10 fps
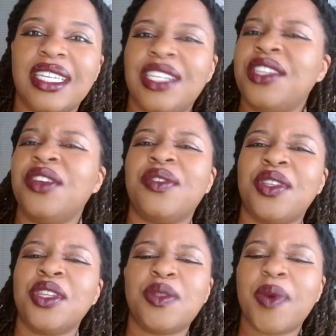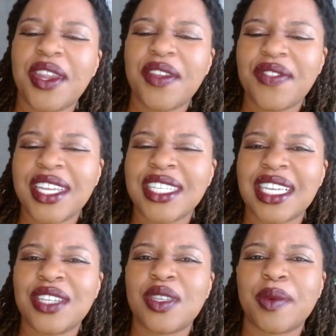there's plenty of things
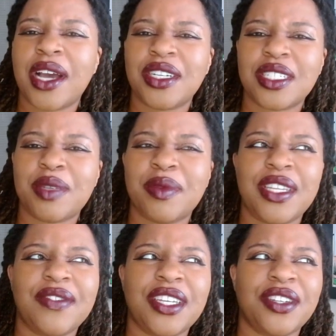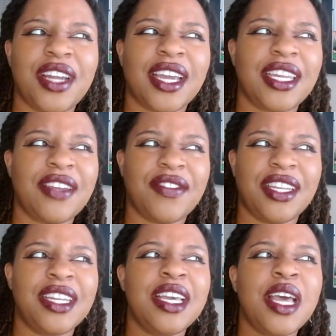that you subconsciously believe that you're not going to
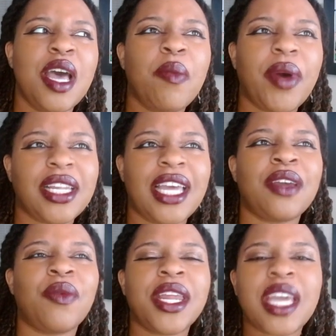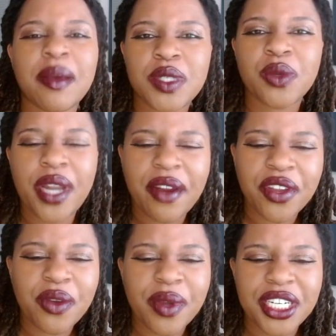even, but like when it comes to whatever
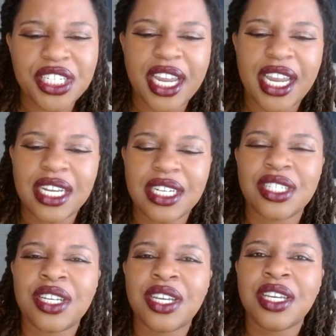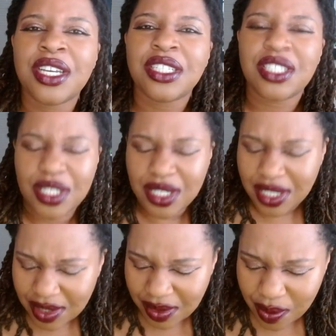you want to change, just
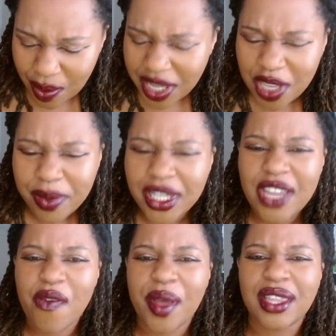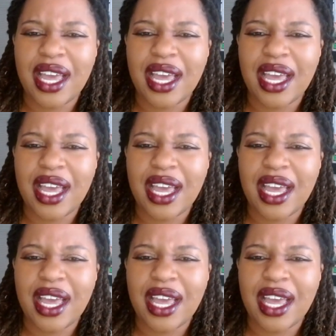what do you believe about